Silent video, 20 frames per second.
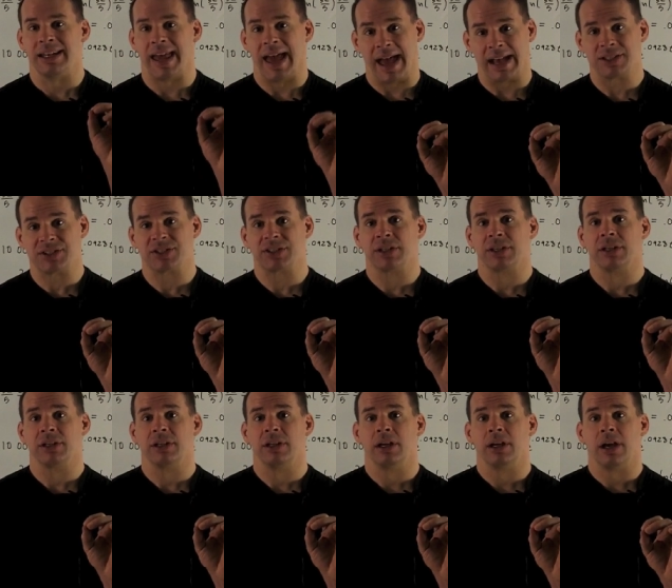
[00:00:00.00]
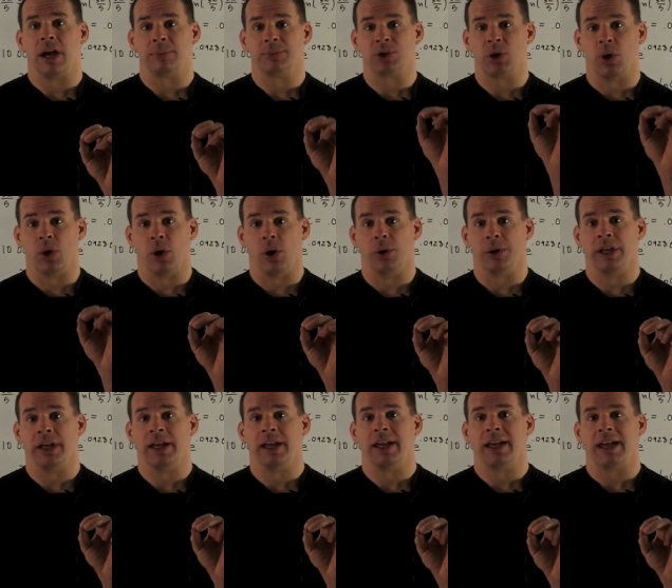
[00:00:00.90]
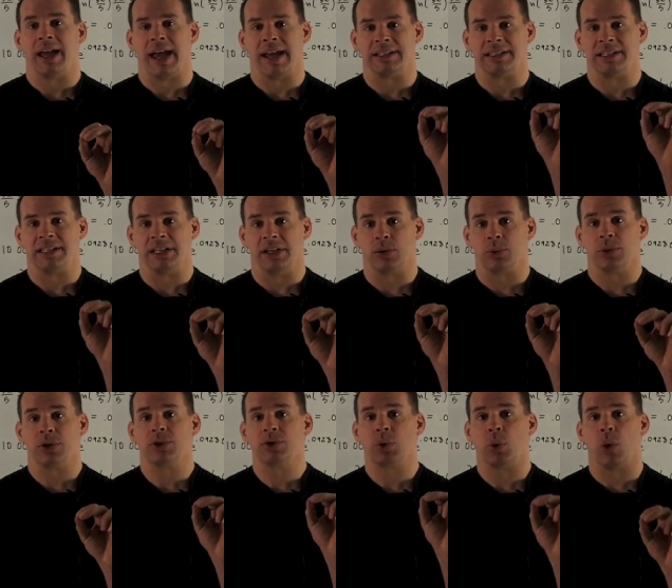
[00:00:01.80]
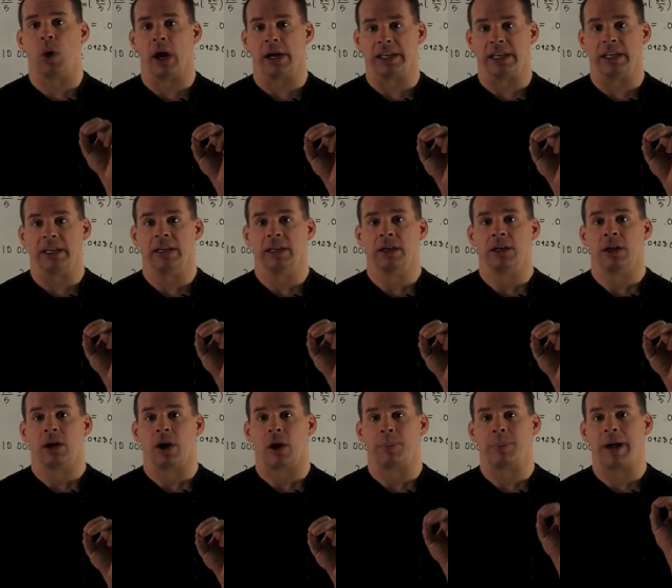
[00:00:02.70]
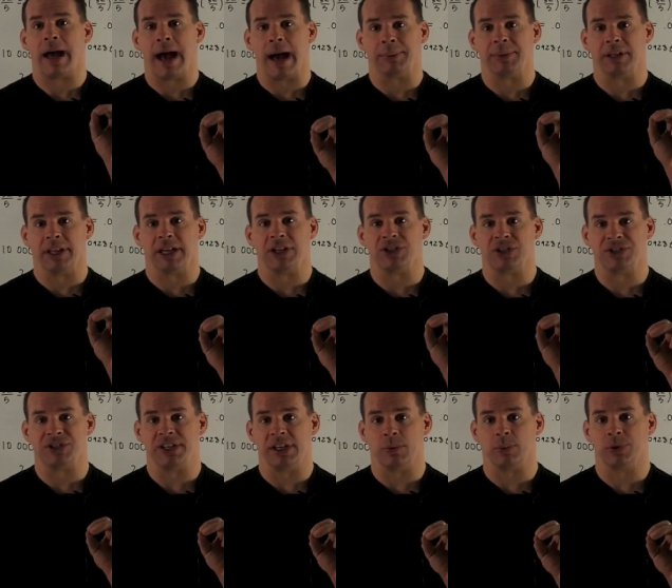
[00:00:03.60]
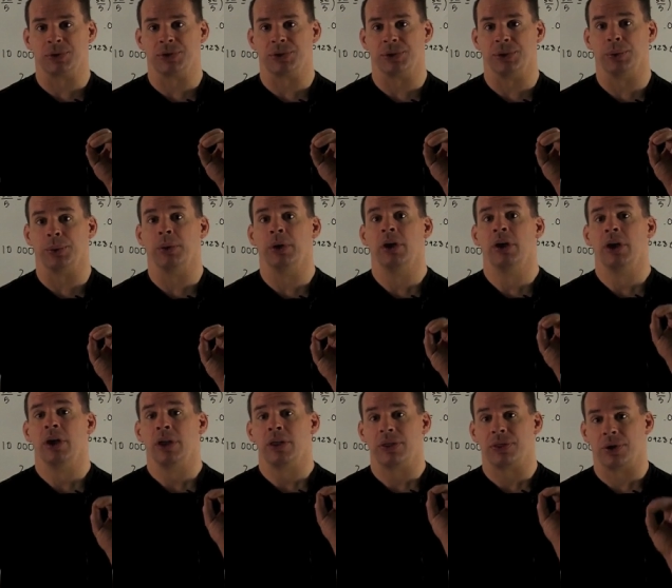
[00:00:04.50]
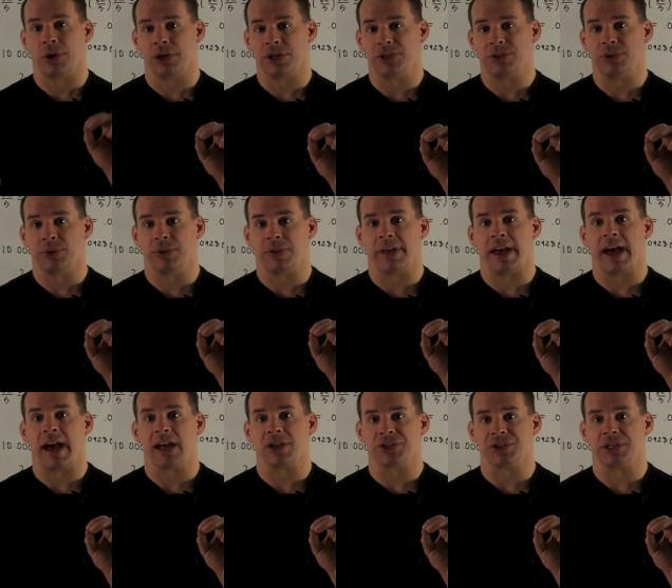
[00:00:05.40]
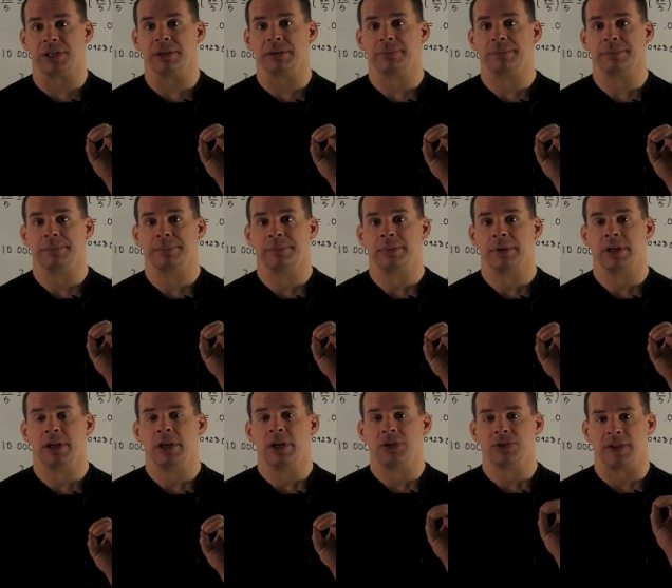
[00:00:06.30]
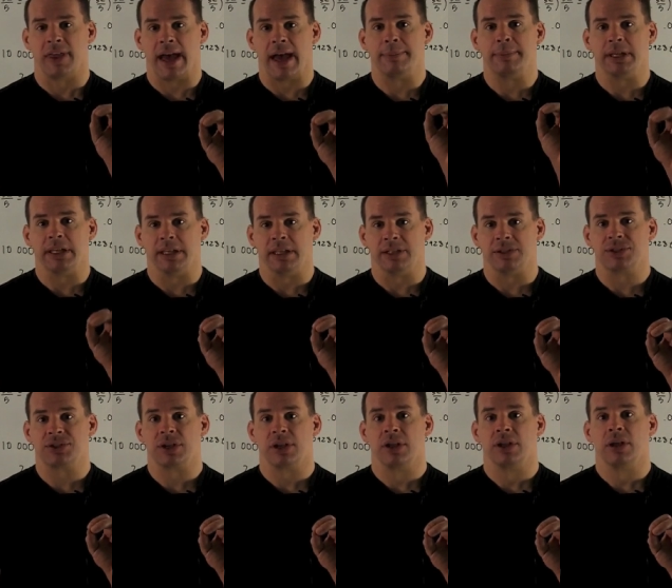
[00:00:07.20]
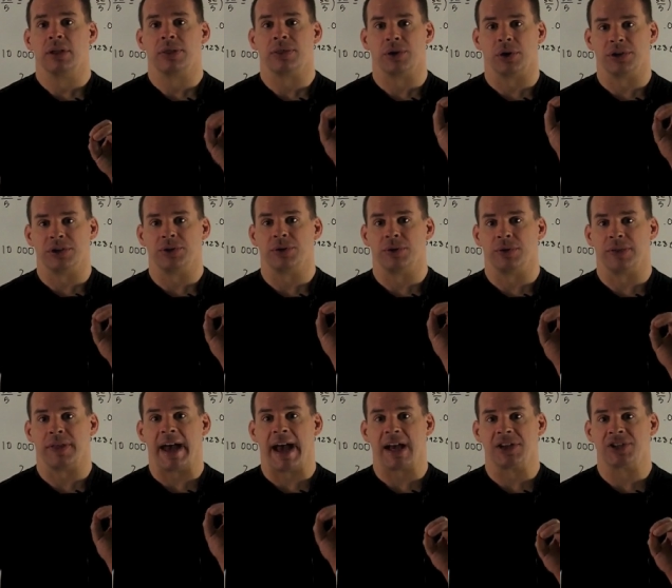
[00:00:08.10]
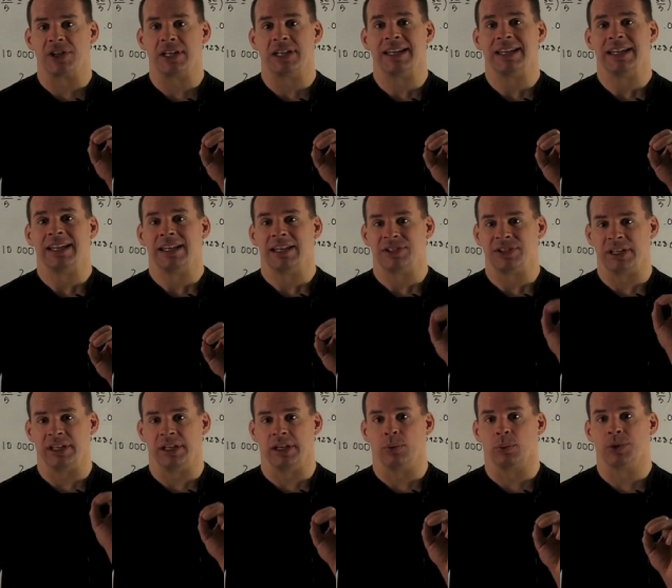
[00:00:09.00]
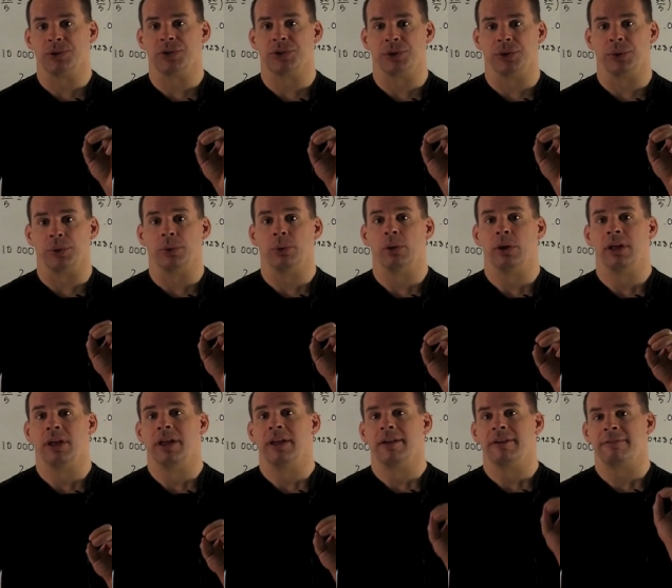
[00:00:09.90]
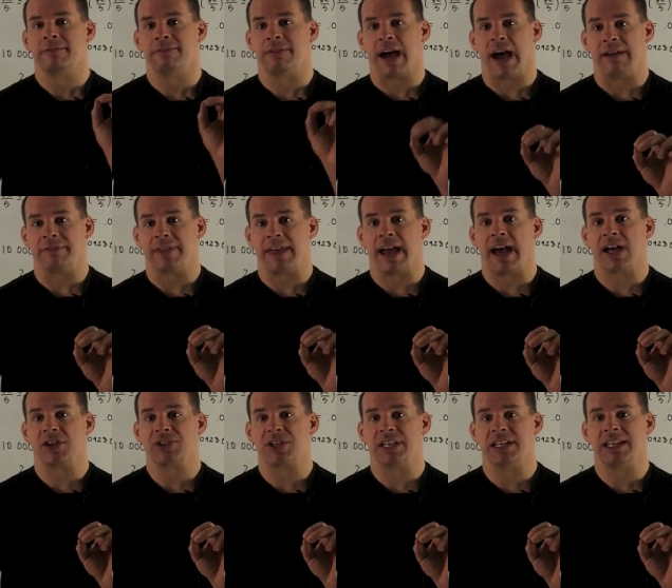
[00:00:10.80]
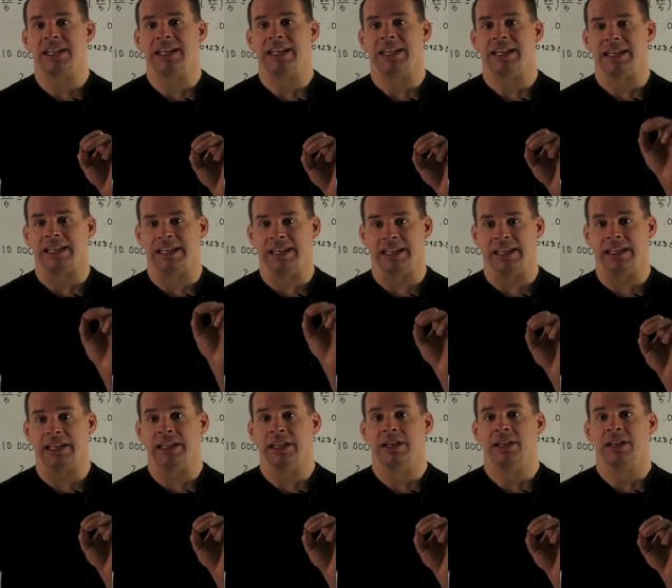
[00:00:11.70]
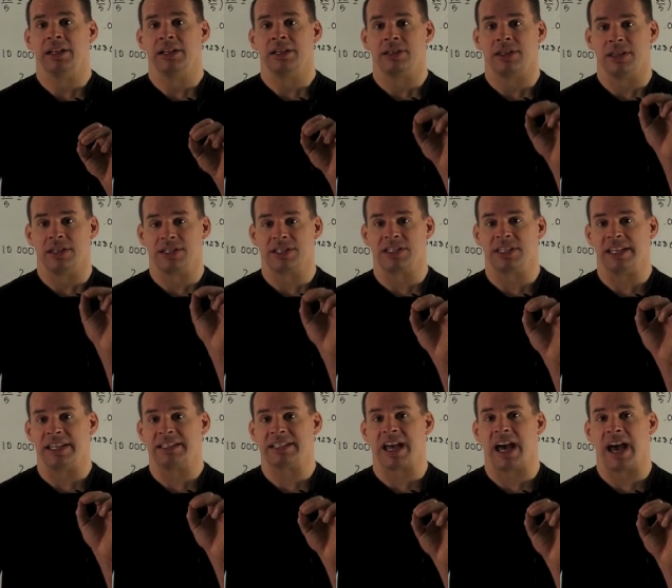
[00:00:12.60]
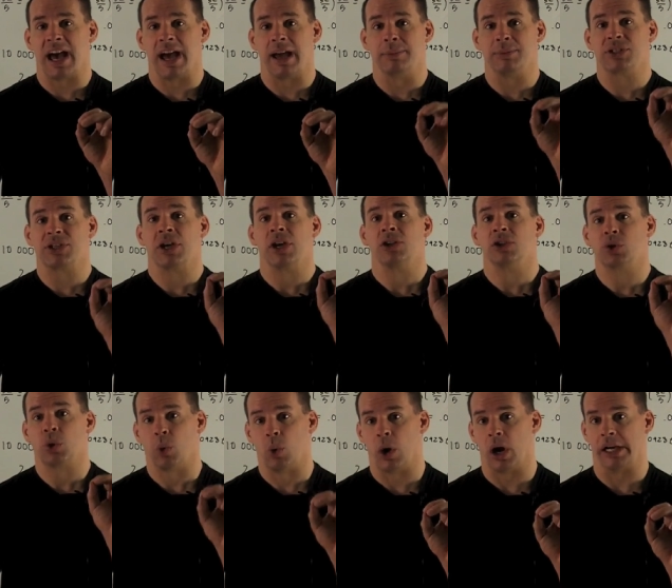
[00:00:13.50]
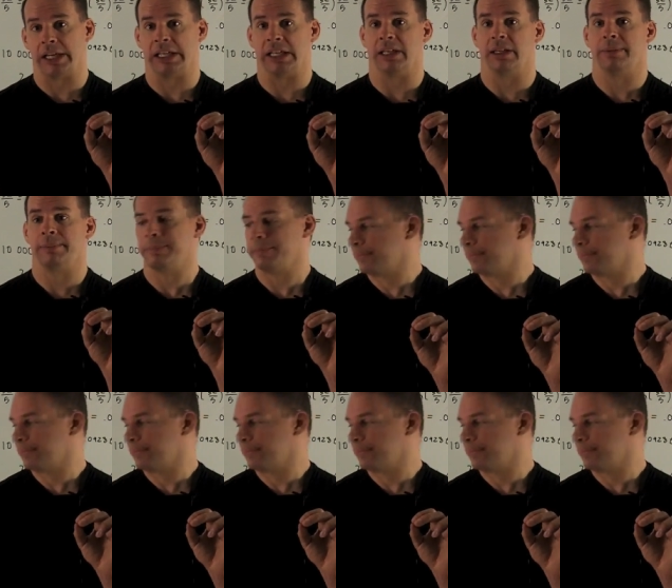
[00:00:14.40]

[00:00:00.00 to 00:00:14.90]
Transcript: Next, I'm told at t equal to 20, our population is equal to 32,000. So that means 32,000 is equal to 5,000 e to the c times 20.